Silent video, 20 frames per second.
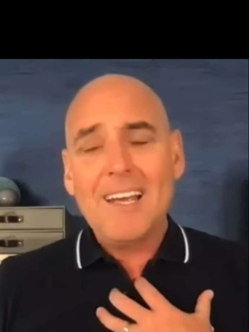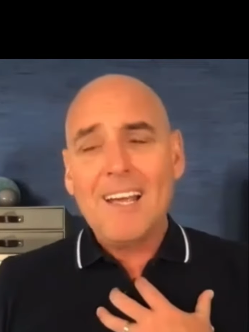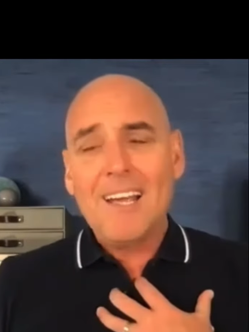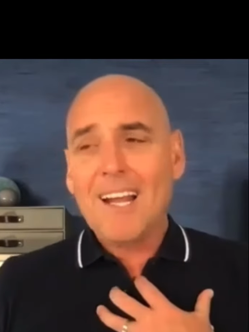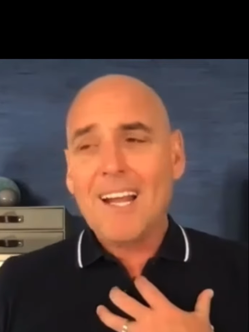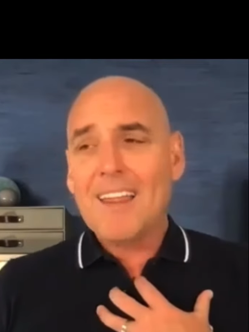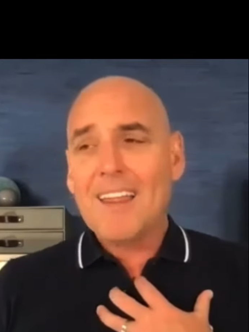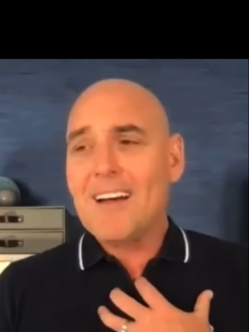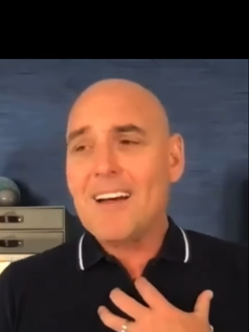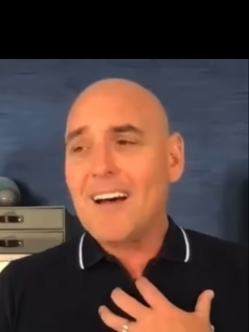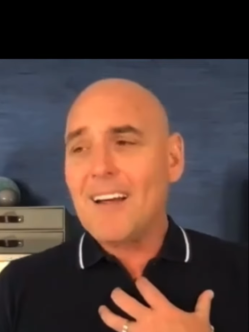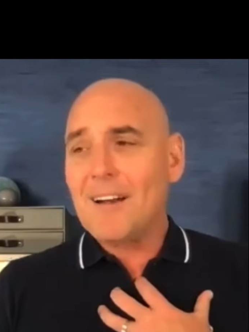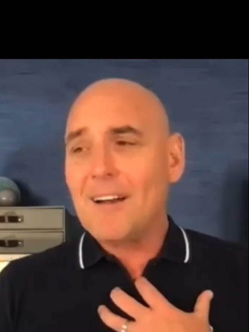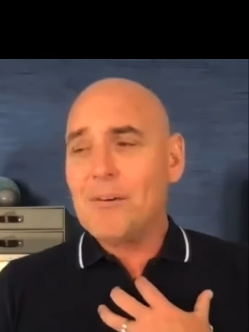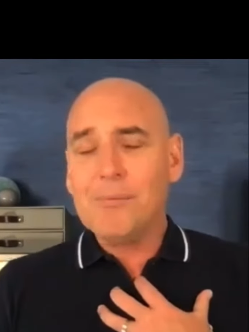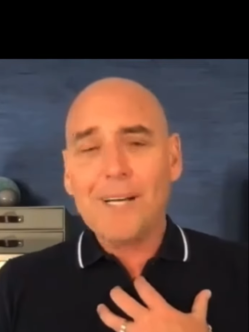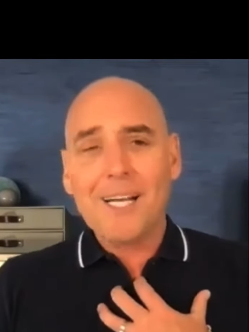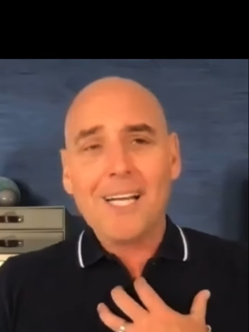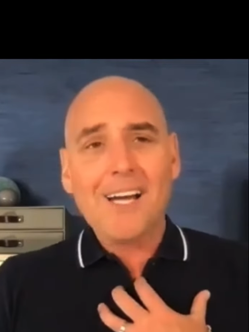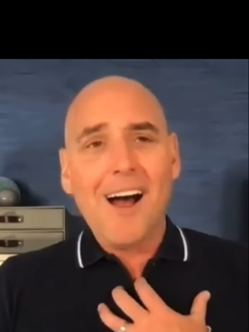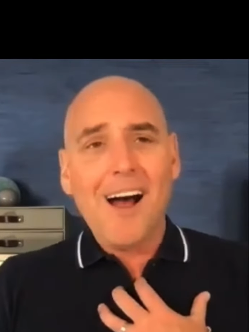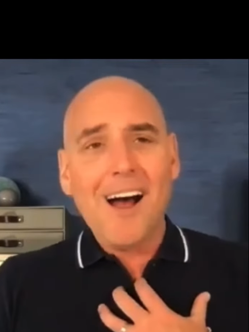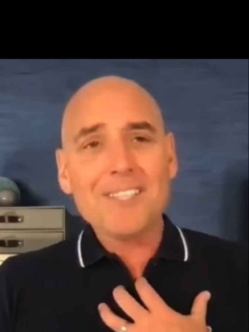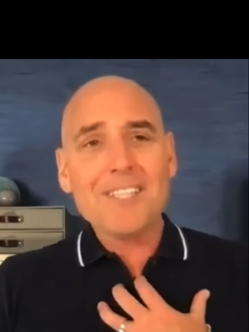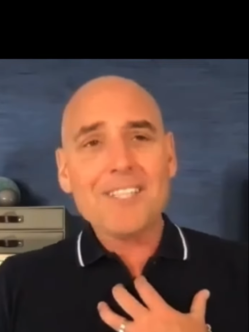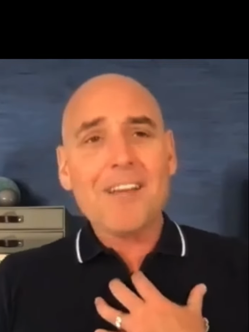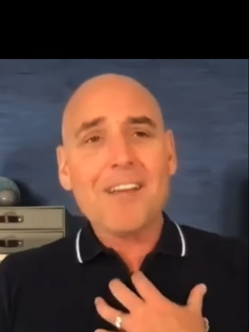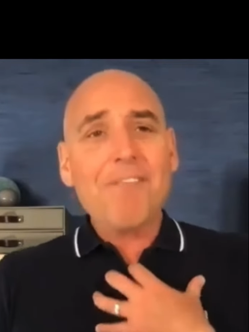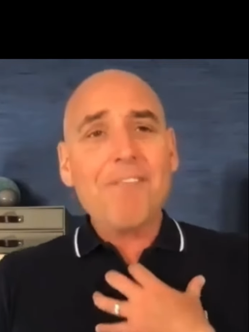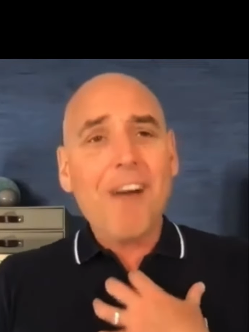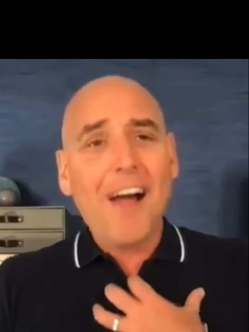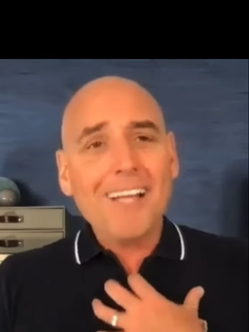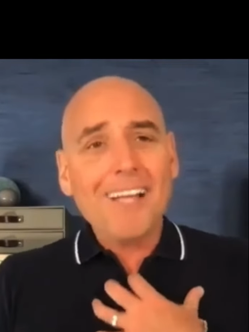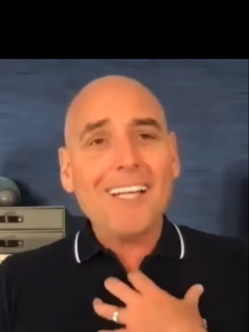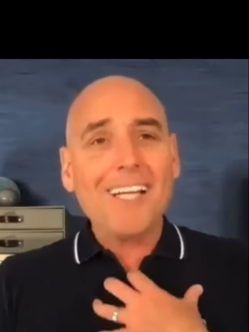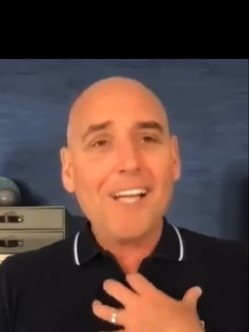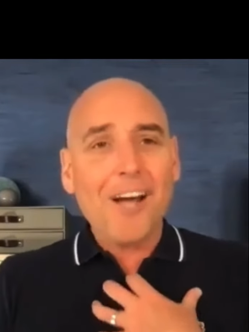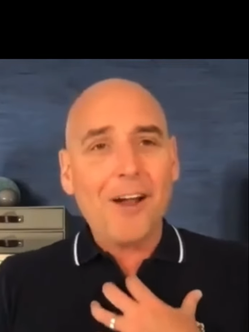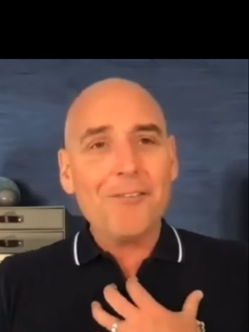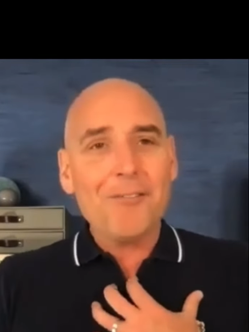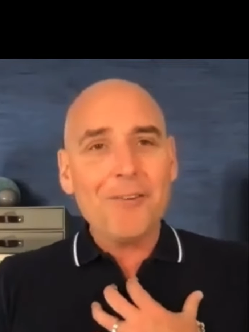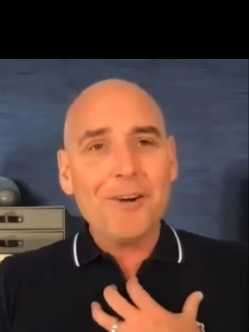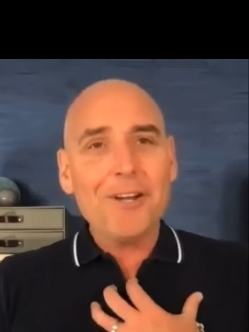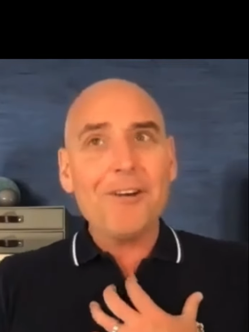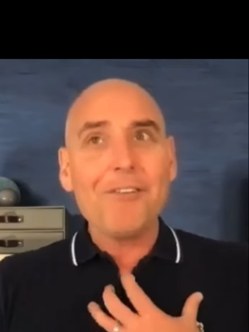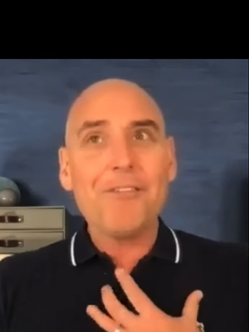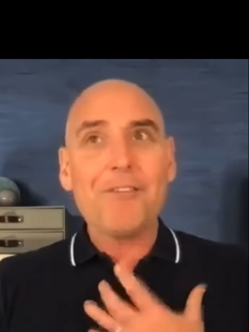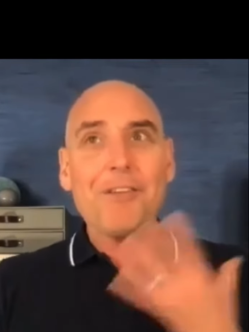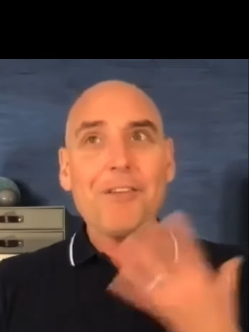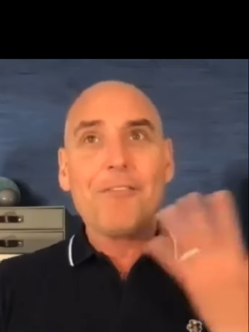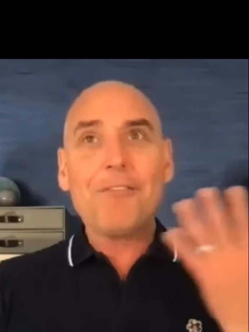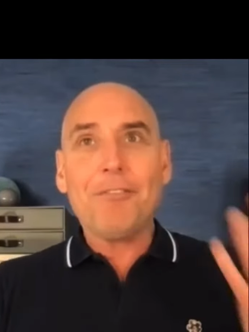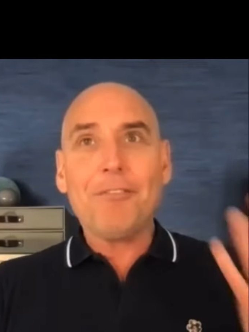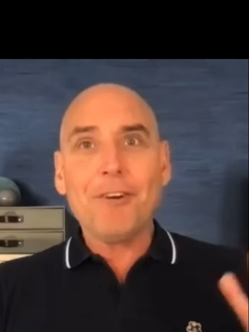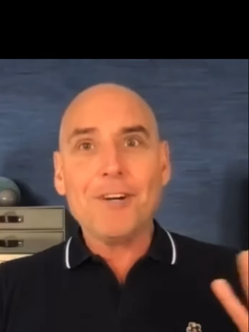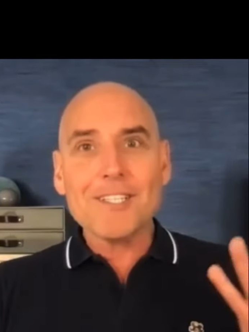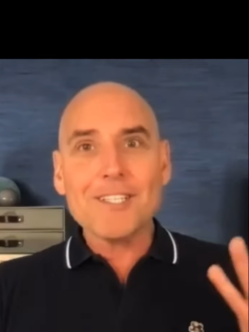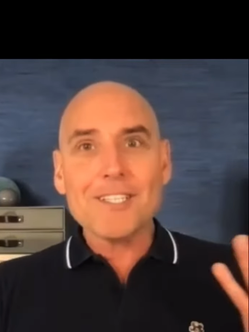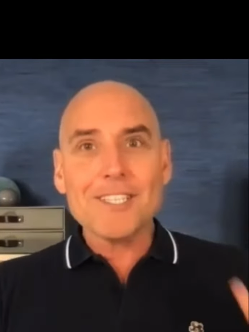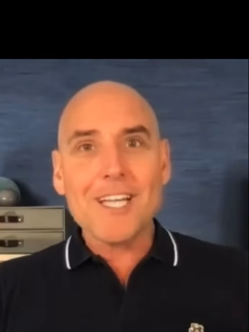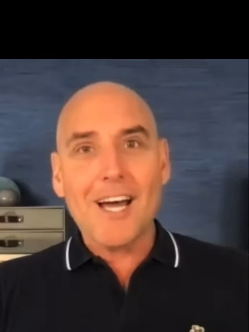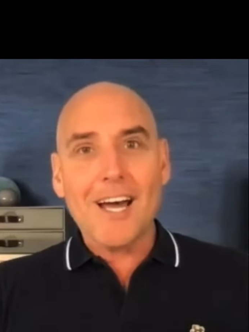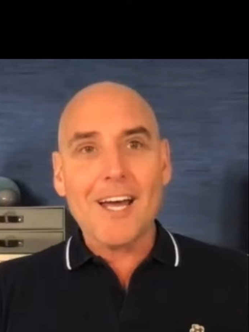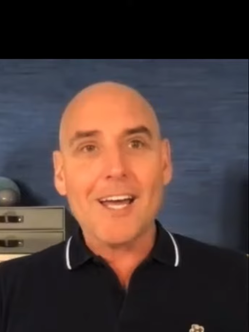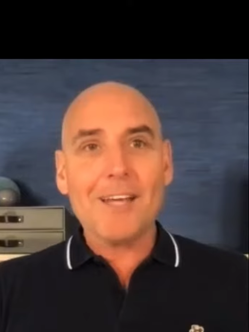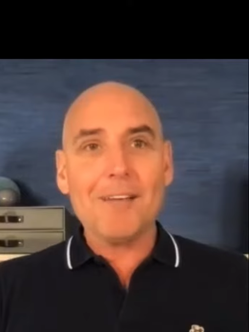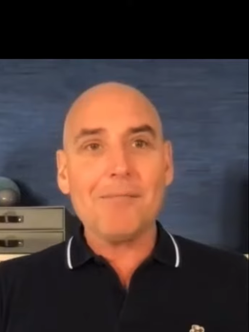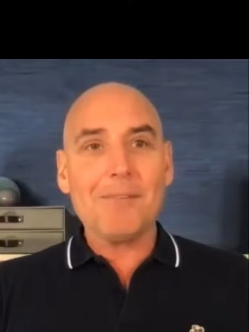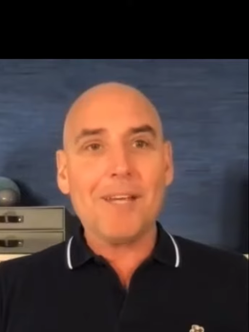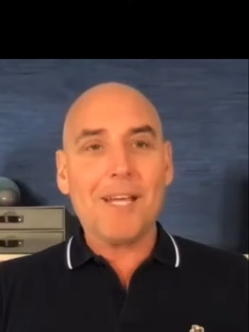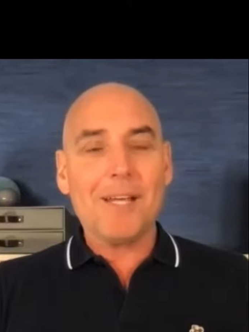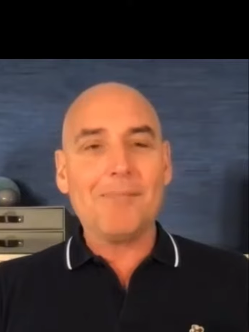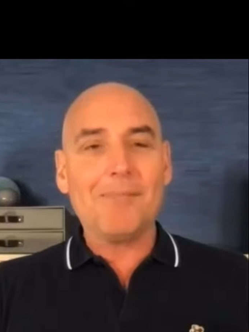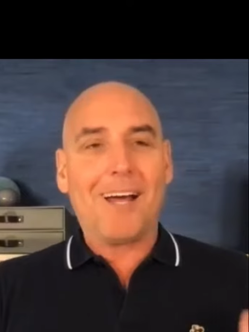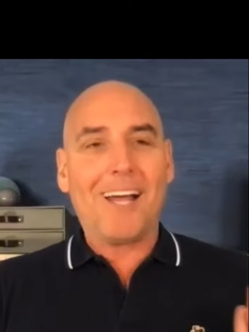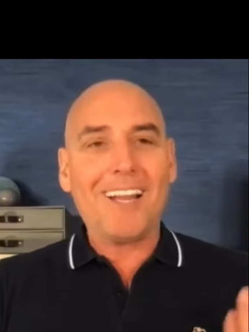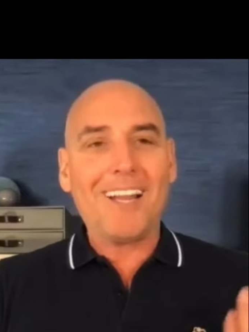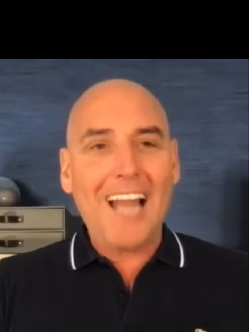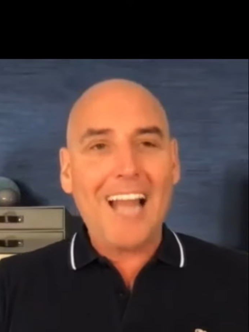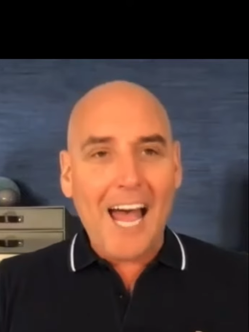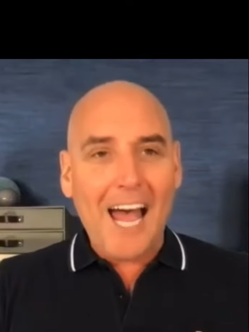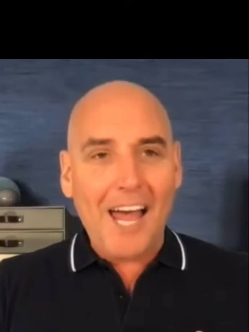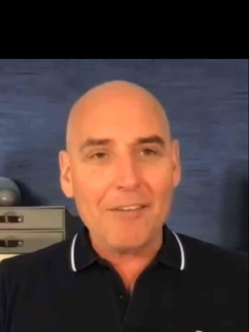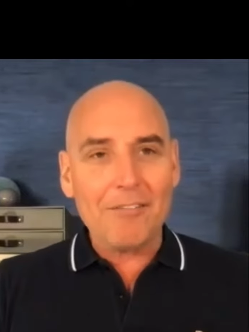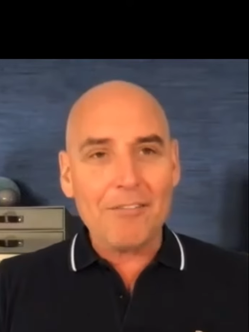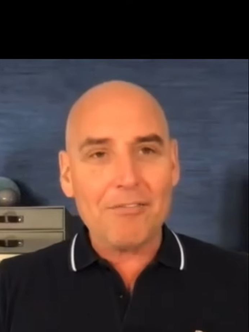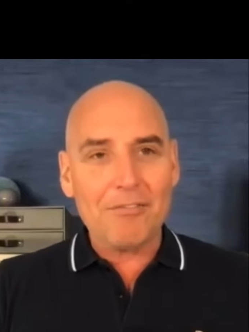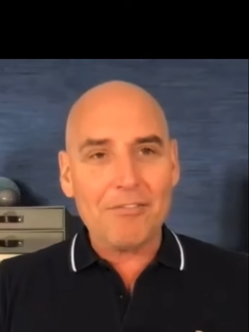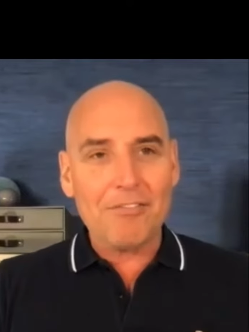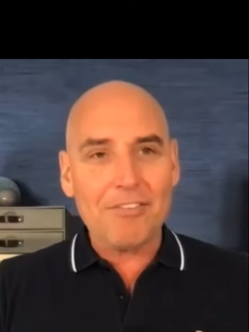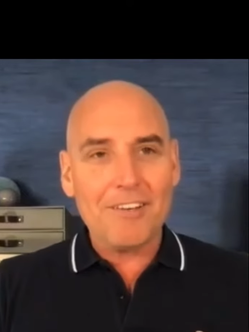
and I thought, oh my gosh, I've finally gotten real for the first time in my life.